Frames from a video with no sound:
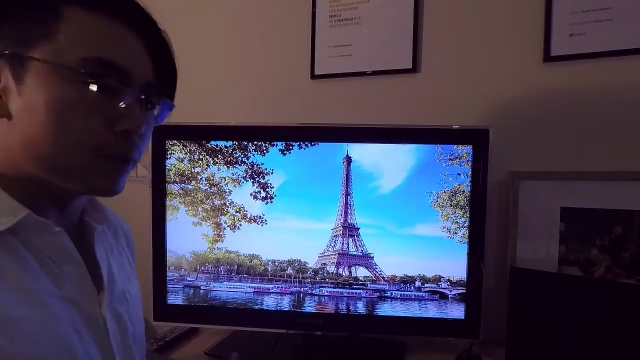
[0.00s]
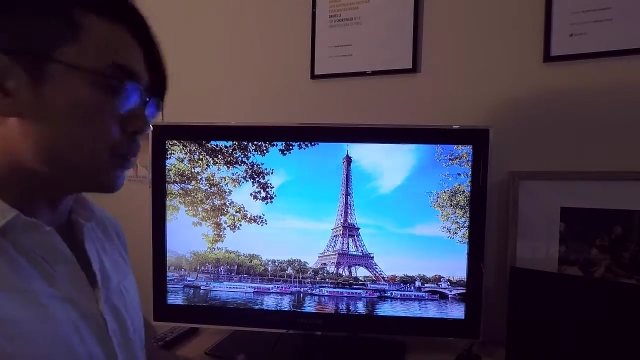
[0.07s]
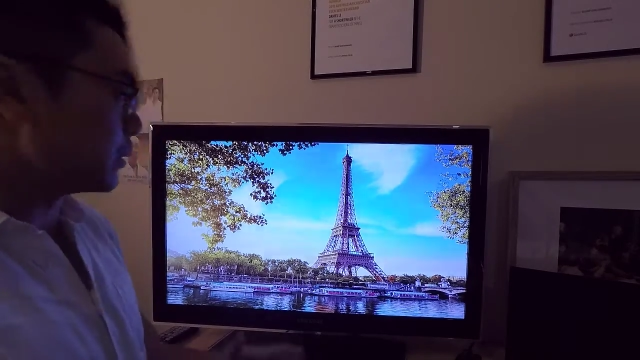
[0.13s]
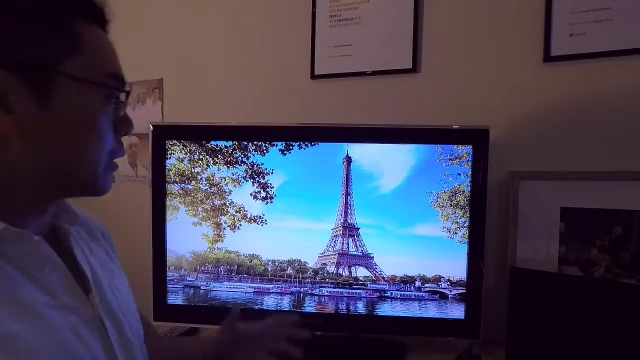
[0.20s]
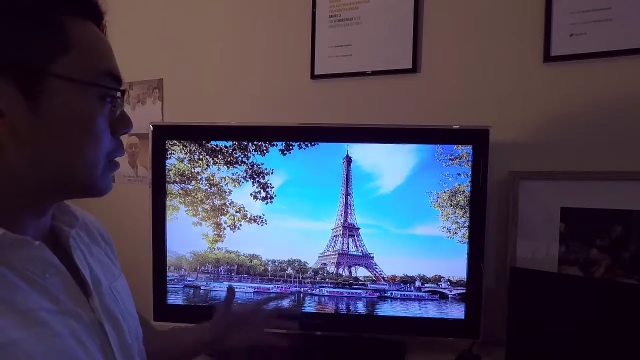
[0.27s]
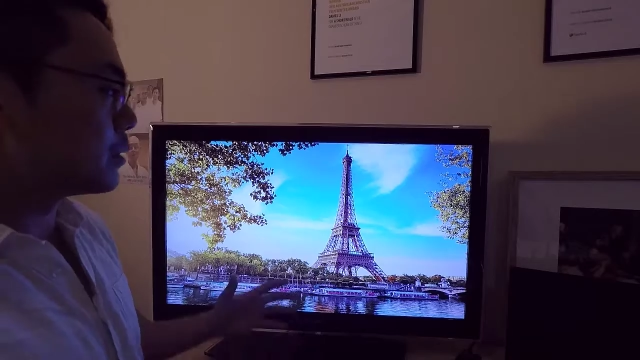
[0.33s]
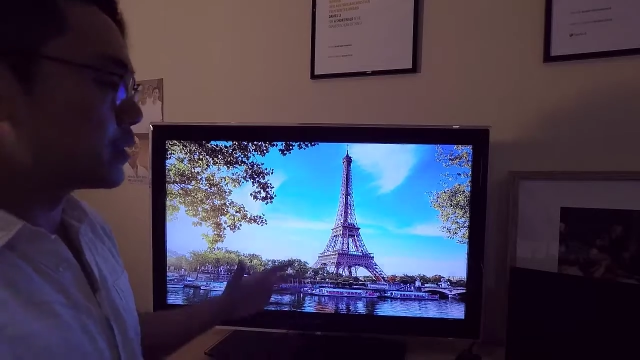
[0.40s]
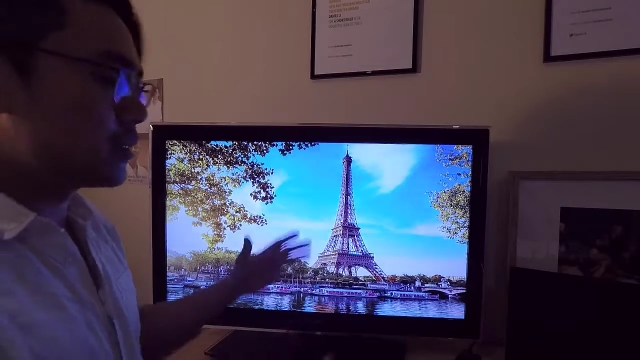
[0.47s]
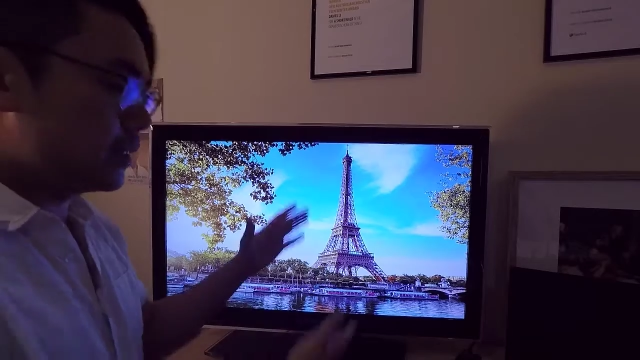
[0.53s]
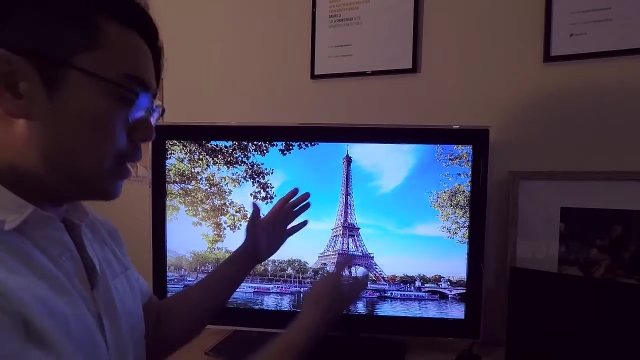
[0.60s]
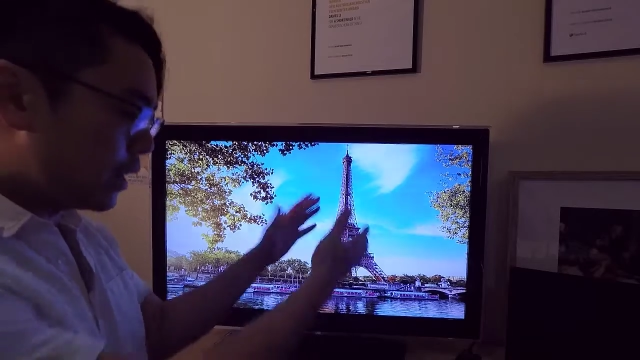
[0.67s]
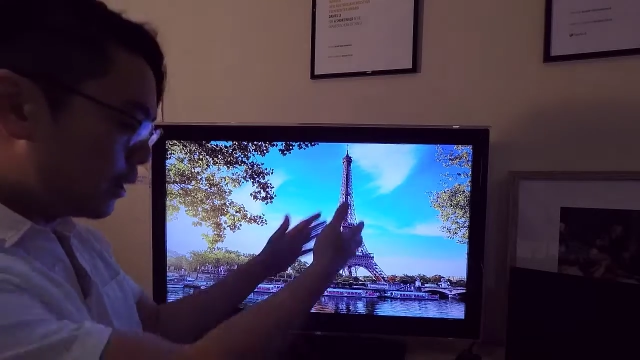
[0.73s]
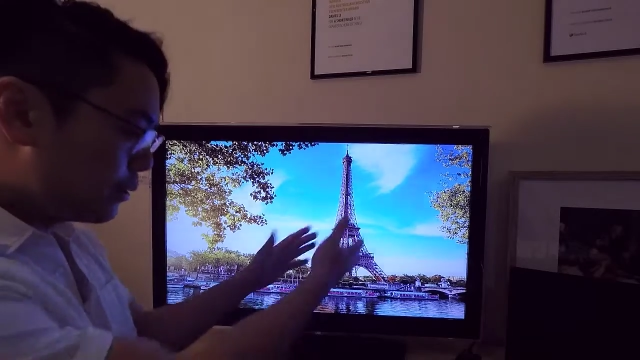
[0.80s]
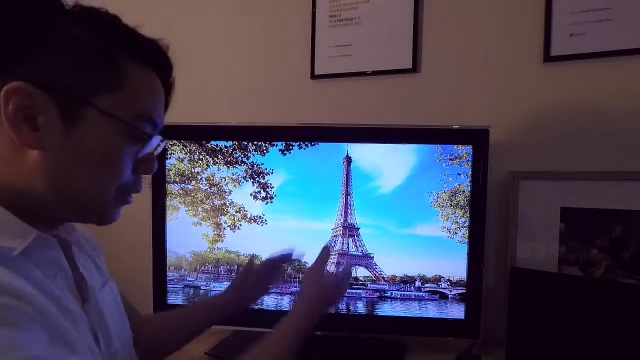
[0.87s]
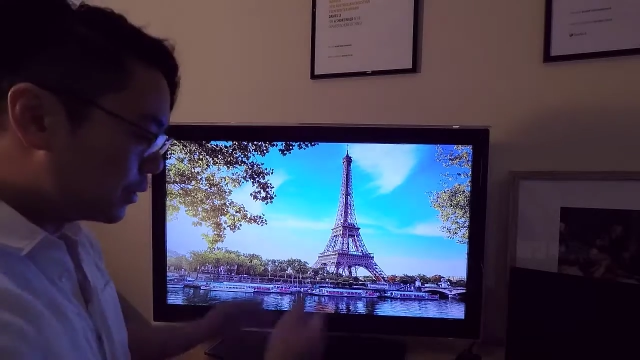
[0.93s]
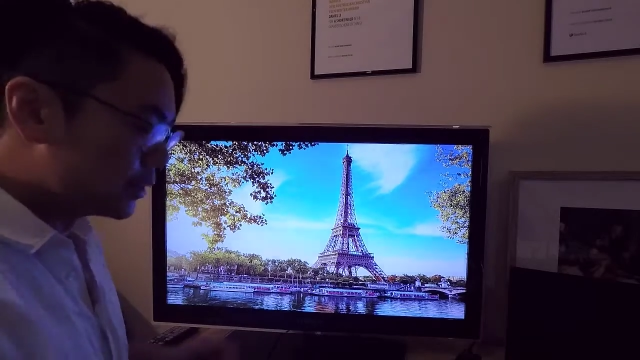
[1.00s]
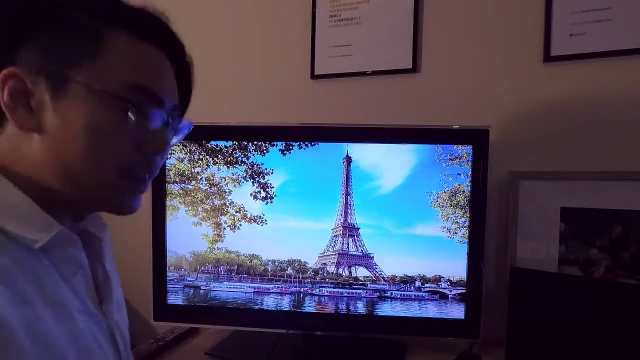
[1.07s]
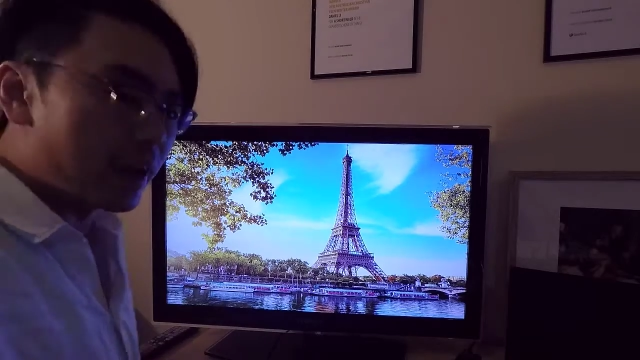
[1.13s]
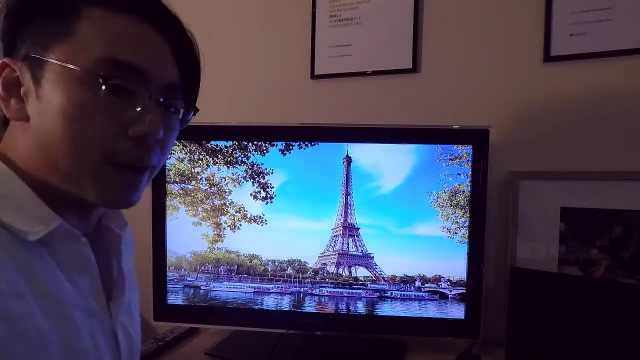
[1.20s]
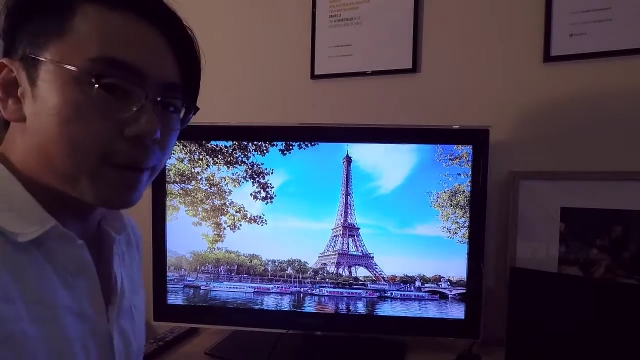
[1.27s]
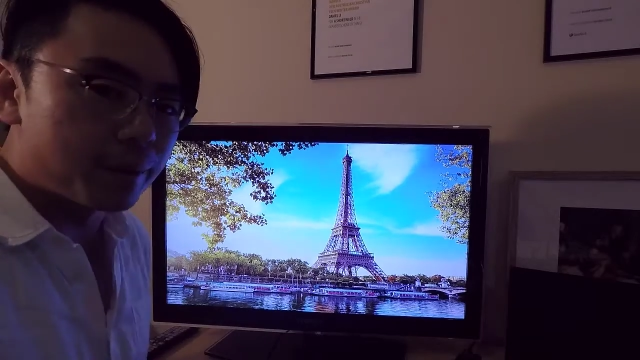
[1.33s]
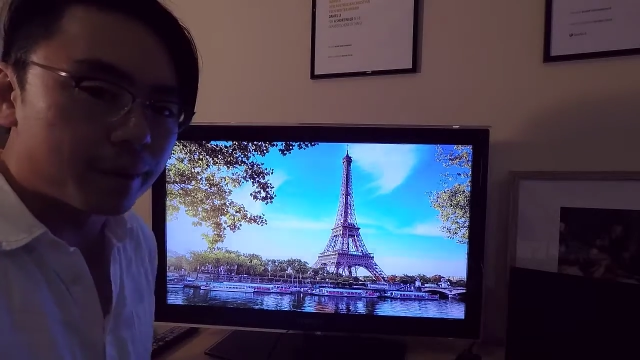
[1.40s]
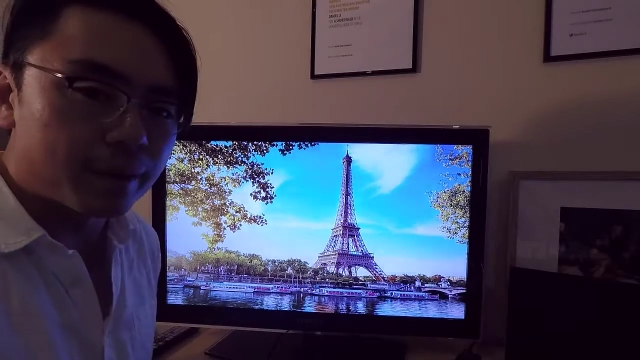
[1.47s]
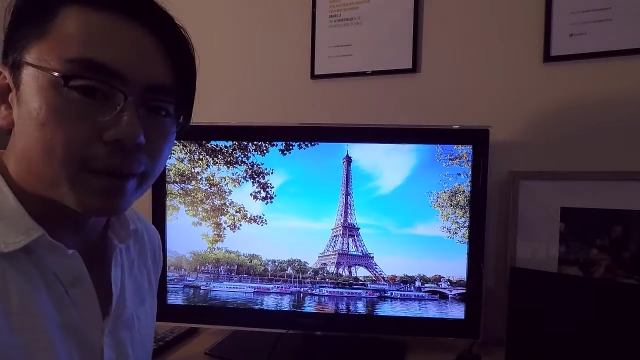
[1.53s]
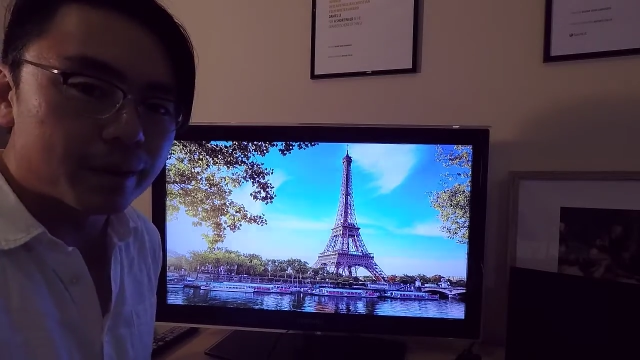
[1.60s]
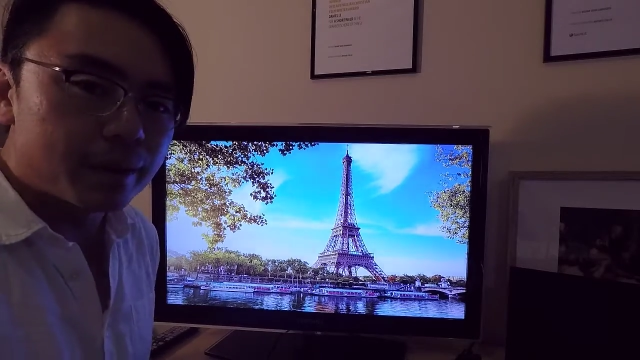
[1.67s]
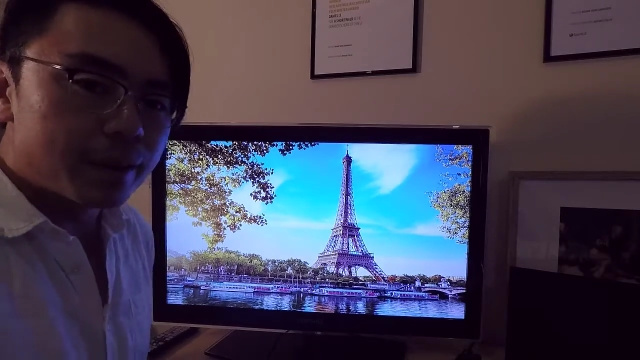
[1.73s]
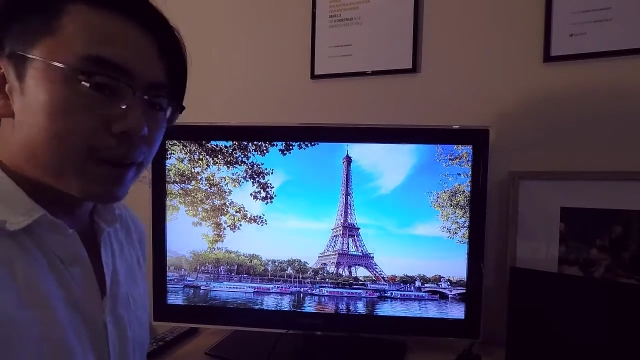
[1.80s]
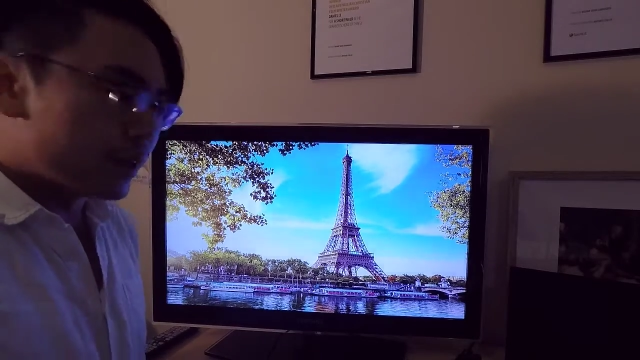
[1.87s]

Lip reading: Oh, there was the Eiffel Tower,